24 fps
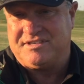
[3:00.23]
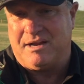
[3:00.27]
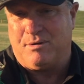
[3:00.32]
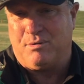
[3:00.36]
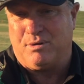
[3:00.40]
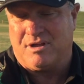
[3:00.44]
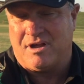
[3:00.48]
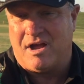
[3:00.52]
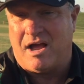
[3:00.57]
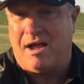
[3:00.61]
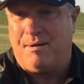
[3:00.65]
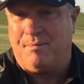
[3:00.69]
to say
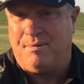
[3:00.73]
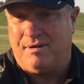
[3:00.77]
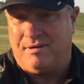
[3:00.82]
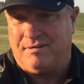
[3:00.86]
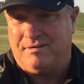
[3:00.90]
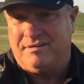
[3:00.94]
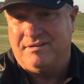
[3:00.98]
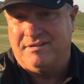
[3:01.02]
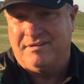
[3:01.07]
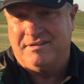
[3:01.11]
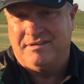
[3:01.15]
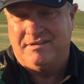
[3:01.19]
with Kaba
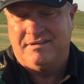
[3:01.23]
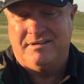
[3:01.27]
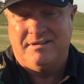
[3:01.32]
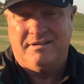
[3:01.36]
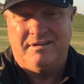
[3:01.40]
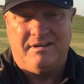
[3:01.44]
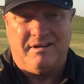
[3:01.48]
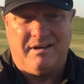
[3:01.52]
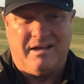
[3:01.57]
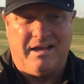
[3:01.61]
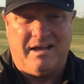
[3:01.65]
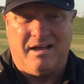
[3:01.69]

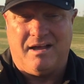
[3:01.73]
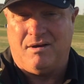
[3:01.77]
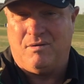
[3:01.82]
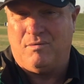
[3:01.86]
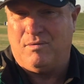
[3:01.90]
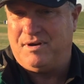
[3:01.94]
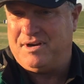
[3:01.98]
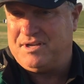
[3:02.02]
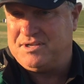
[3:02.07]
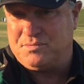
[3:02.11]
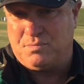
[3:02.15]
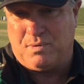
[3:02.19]

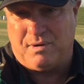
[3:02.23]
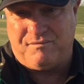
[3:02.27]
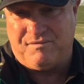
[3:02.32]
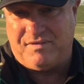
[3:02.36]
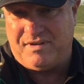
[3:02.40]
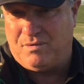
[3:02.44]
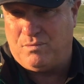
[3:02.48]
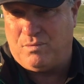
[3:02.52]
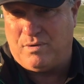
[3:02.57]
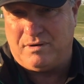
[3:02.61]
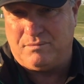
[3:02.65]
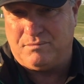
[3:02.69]
when he's
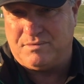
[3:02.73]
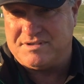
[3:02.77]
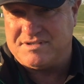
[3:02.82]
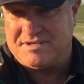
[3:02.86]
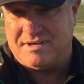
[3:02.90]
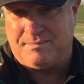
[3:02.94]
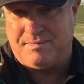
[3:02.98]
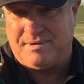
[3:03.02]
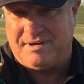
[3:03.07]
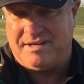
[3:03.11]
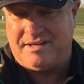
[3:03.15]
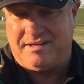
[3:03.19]
1v1 with
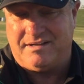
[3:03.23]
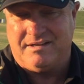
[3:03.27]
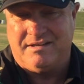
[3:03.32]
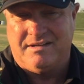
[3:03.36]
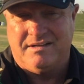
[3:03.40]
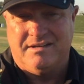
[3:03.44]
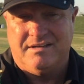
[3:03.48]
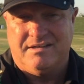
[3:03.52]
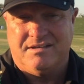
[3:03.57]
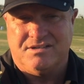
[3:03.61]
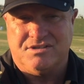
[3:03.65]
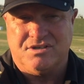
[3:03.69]
somebody.
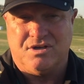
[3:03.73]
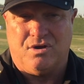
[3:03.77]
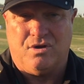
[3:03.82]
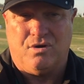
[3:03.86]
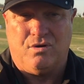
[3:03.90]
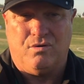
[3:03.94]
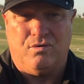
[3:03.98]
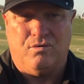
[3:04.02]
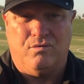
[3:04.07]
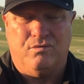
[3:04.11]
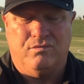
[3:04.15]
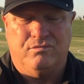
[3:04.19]

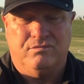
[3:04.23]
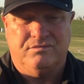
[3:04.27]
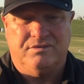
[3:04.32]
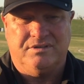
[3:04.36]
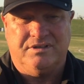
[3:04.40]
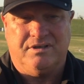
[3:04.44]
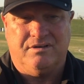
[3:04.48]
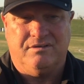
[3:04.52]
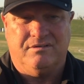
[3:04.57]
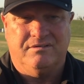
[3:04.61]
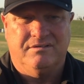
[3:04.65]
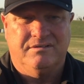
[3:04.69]
So,
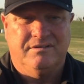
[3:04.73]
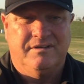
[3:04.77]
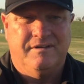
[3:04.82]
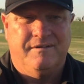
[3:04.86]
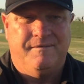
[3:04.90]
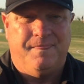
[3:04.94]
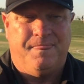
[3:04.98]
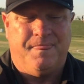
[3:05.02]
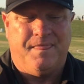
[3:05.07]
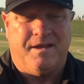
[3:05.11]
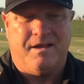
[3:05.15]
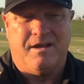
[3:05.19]

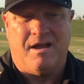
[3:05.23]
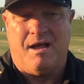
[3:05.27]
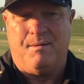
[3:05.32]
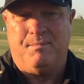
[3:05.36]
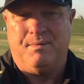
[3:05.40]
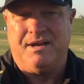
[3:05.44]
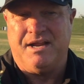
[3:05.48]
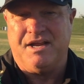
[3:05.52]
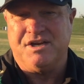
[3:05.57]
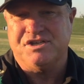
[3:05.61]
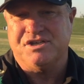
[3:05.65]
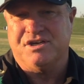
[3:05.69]
the
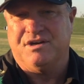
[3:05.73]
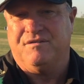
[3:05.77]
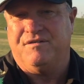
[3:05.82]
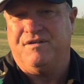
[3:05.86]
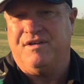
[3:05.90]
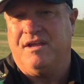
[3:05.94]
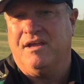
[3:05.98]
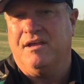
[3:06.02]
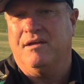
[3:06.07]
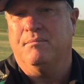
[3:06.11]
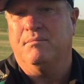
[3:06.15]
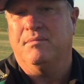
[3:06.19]
combination of
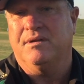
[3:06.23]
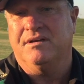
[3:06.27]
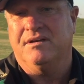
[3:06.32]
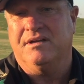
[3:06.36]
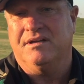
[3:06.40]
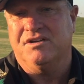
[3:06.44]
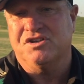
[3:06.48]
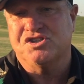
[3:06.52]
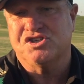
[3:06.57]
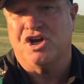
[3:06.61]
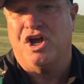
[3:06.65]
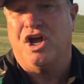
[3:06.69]
him
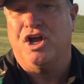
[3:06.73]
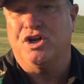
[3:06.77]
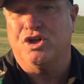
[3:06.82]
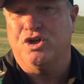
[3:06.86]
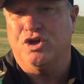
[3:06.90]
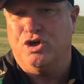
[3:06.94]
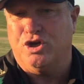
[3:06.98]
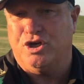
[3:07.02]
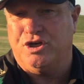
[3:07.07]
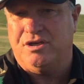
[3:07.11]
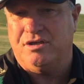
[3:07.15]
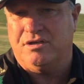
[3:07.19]
and Sean
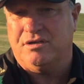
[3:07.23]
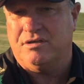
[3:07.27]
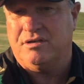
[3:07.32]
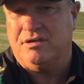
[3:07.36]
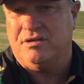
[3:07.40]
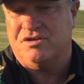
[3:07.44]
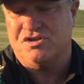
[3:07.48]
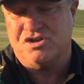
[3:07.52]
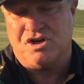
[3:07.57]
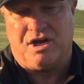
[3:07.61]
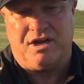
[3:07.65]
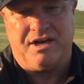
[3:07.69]
Good,
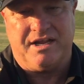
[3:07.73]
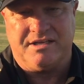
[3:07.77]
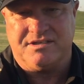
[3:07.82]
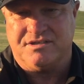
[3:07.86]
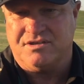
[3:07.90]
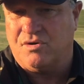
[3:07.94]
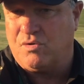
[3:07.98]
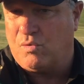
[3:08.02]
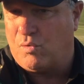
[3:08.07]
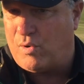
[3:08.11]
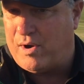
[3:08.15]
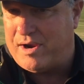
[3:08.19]
Sean has
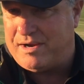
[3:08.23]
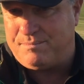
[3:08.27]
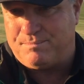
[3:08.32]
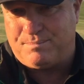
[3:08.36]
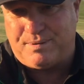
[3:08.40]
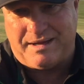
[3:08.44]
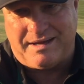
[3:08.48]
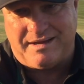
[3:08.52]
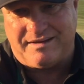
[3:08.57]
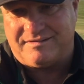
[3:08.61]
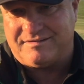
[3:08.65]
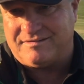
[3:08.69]
great
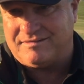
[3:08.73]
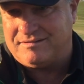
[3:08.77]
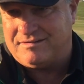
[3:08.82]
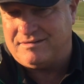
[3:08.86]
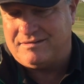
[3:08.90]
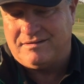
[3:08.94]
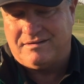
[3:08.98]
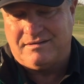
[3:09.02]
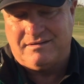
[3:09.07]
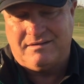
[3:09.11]
pace.